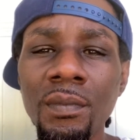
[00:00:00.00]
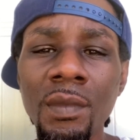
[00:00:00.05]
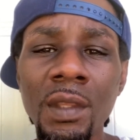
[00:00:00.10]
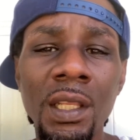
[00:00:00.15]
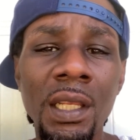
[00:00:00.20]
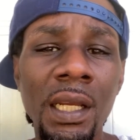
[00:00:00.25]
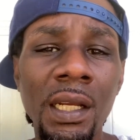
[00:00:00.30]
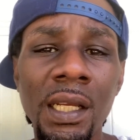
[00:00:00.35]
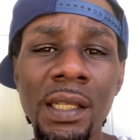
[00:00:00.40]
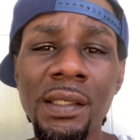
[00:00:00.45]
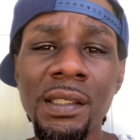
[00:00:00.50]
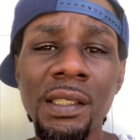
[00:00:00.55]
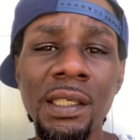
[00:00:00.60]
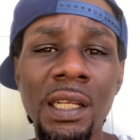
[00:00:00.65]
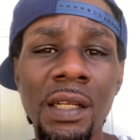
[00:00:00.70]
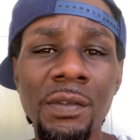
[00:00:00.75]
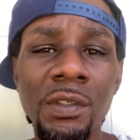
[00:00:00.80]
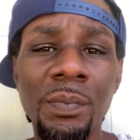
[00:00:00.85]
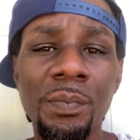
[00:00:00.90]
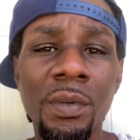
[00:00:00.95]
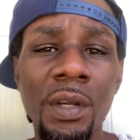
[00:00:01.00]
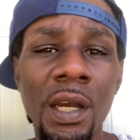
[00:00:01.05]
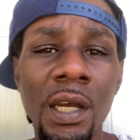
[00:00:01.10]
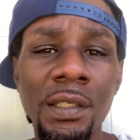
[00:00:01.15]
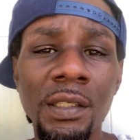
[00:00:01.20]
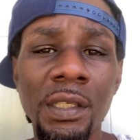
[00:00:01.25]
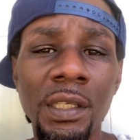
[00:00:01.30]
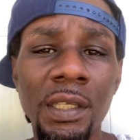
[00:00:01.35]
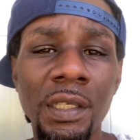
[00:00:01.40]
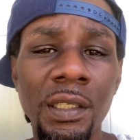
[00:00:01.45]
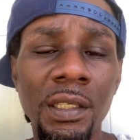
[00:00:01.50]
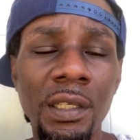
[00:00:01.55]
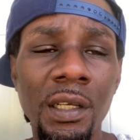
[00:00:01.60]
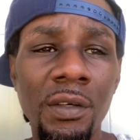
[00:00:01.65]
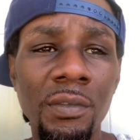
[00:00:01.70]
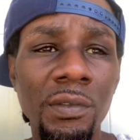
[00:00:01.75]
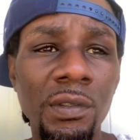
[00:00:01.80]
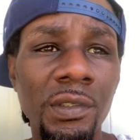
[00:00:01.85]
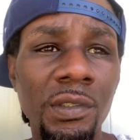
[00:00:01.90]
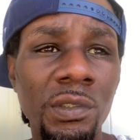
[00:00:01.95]
Like I said, I'm surprised he didn't get on
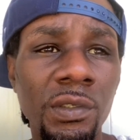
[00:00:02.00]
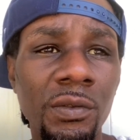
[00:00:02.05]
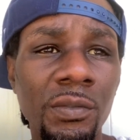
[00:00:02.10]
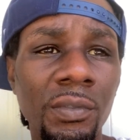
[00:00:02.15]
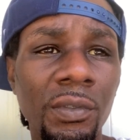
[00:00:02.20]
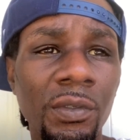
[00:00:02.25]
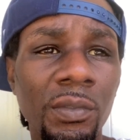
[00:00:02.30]
you sooner.